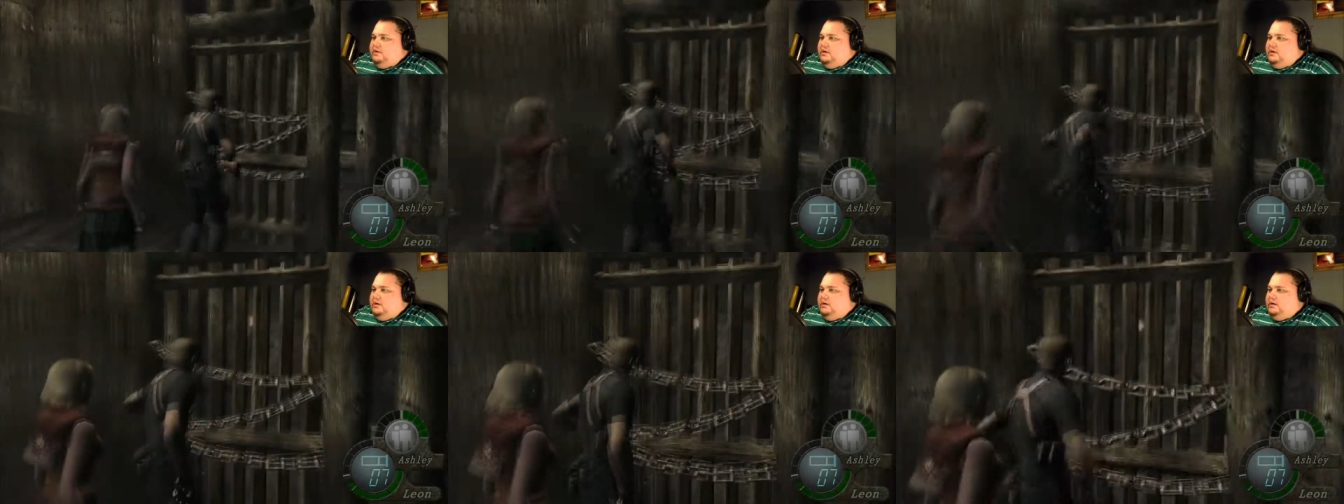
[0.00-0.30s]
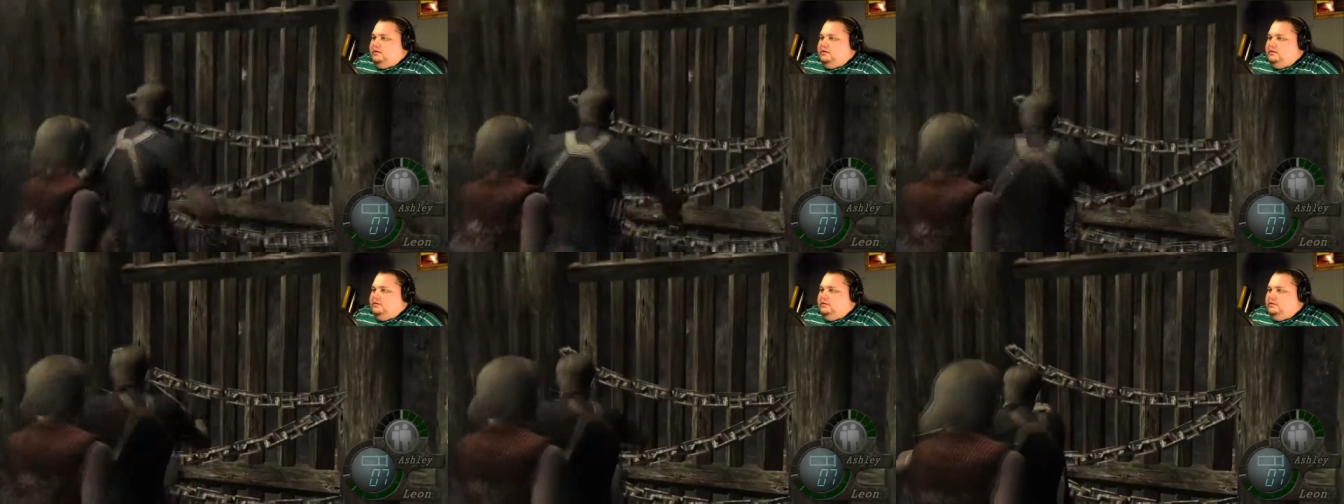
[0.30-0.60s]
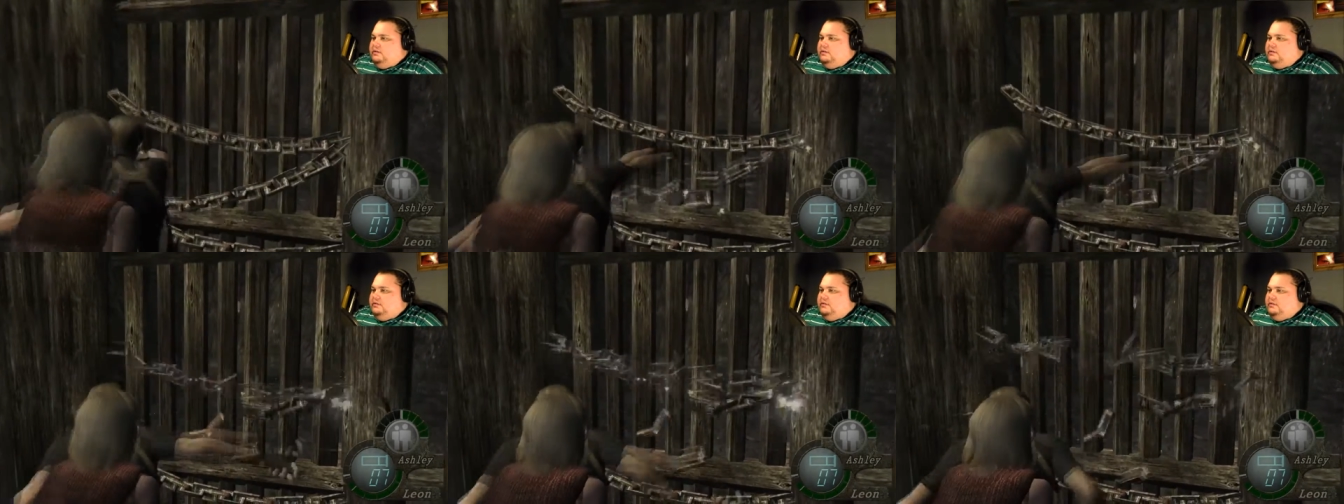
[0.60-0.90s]
uh,
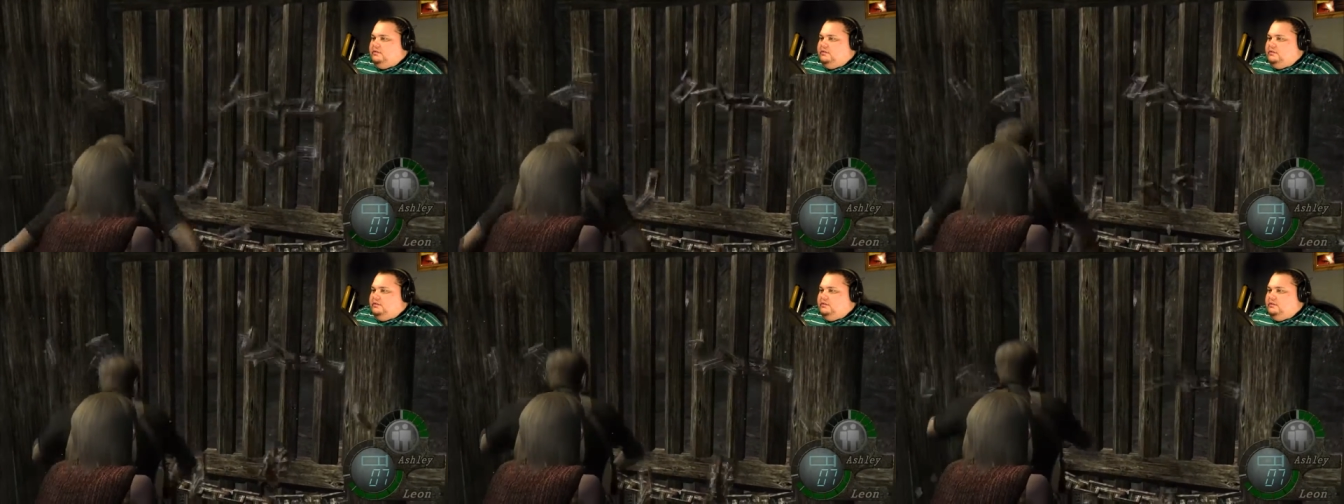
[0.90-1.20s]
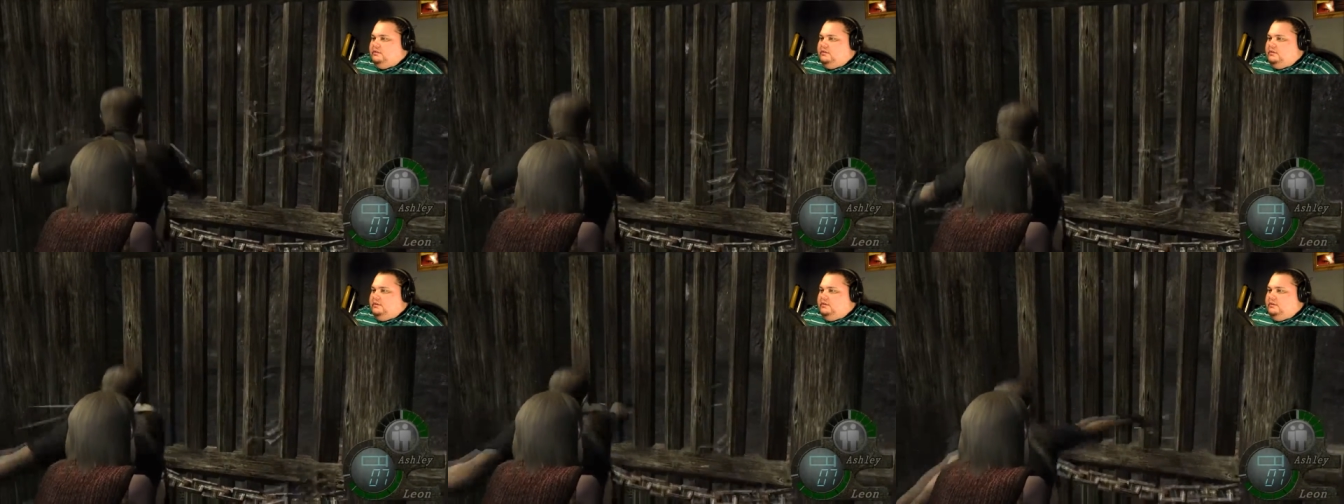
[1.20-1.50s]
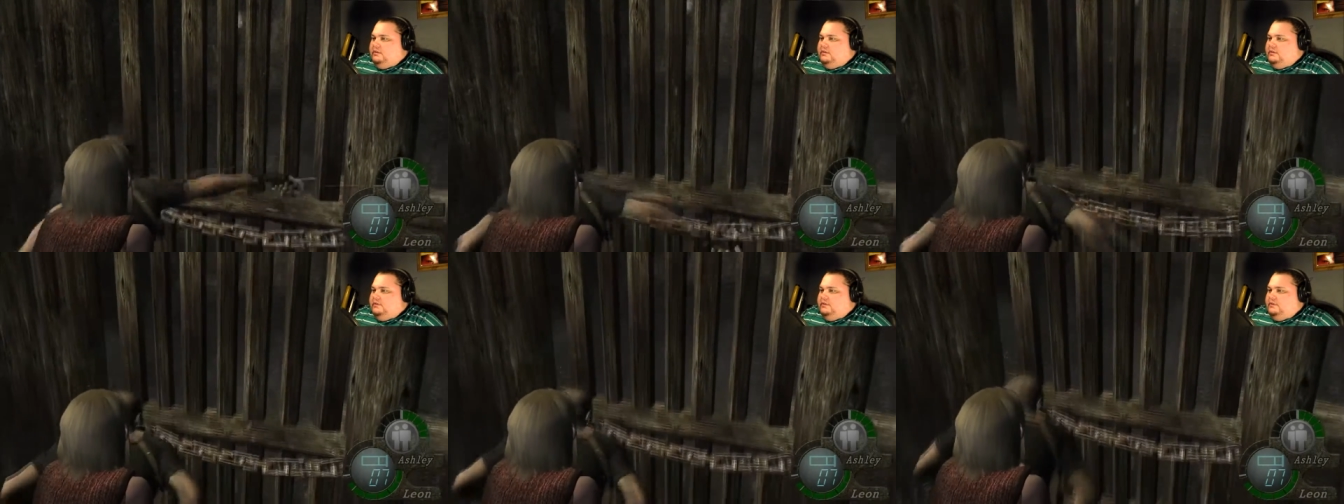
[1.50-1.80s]

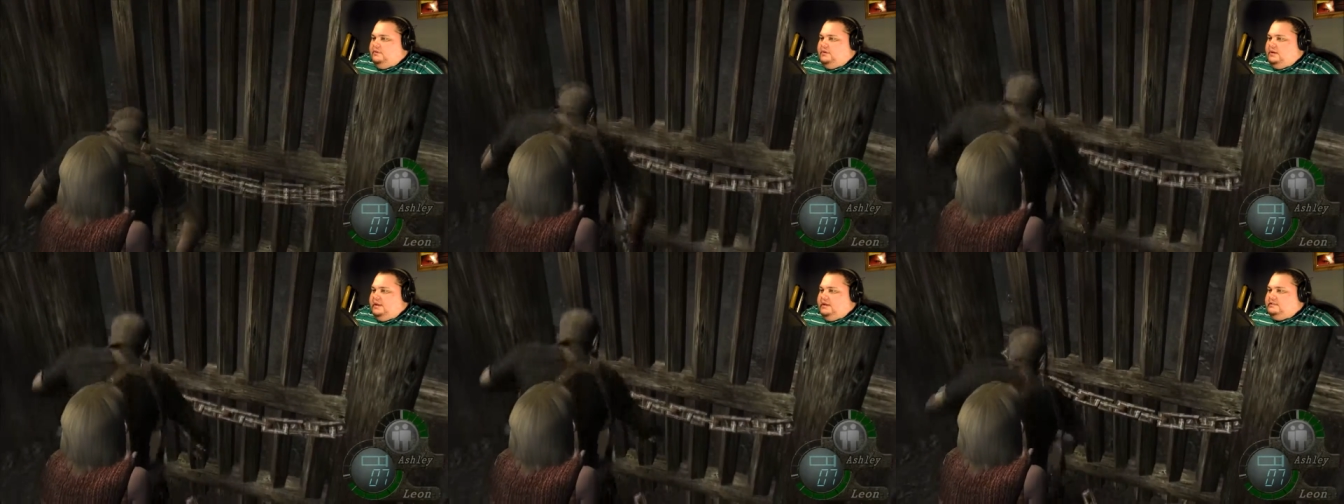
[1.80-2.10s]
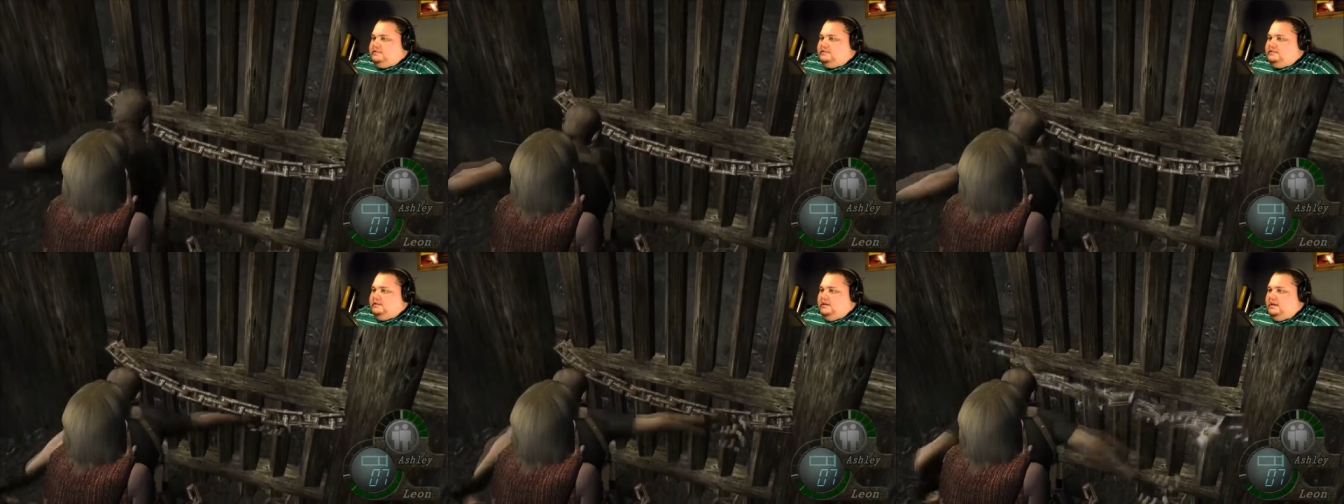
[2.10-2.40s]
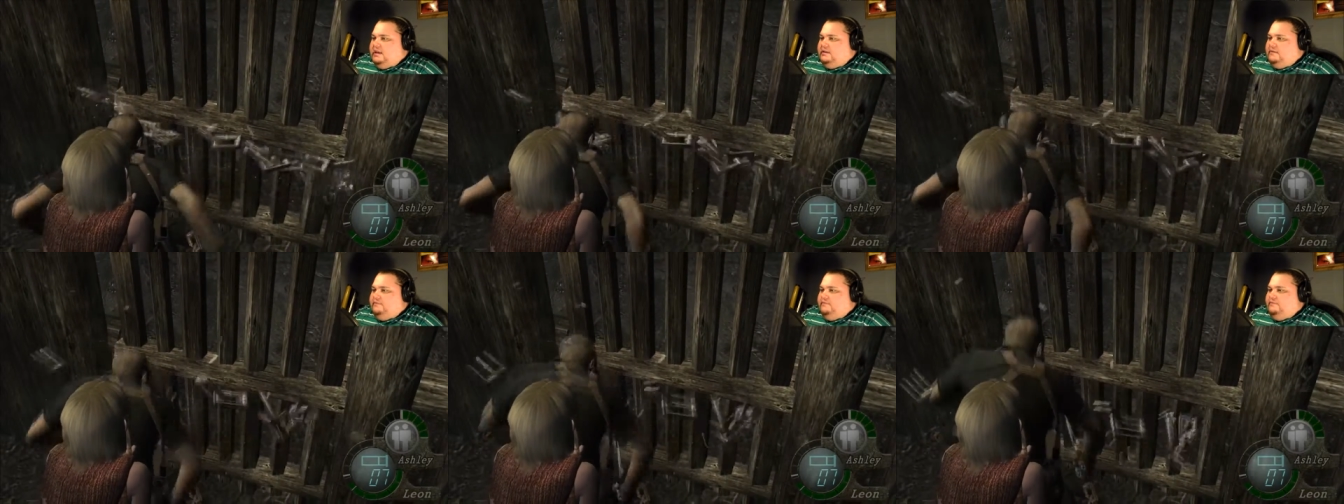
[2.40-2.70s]
the next
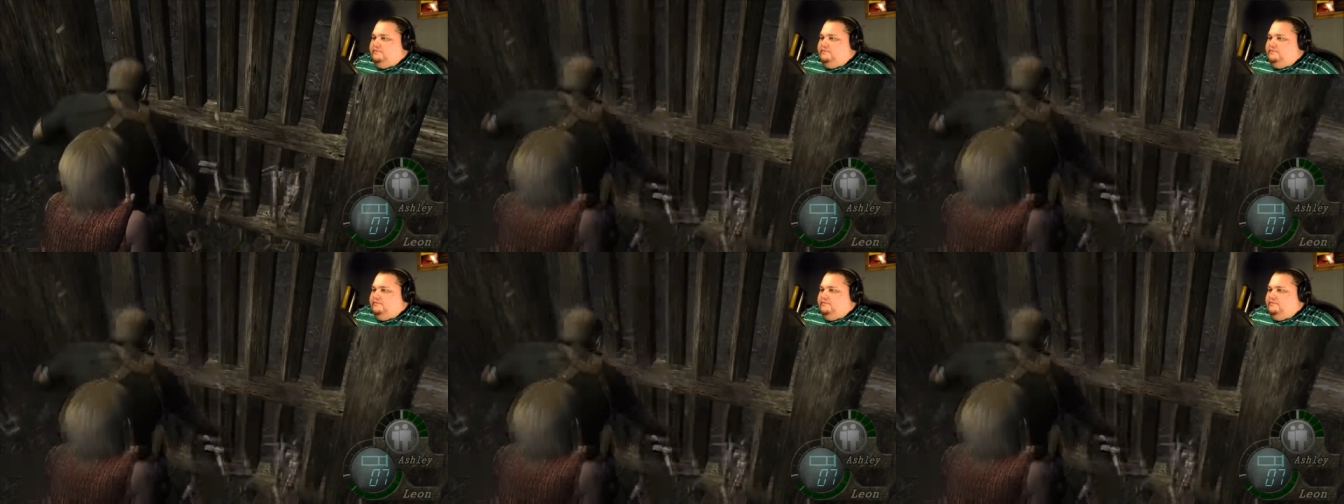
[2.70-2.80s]
set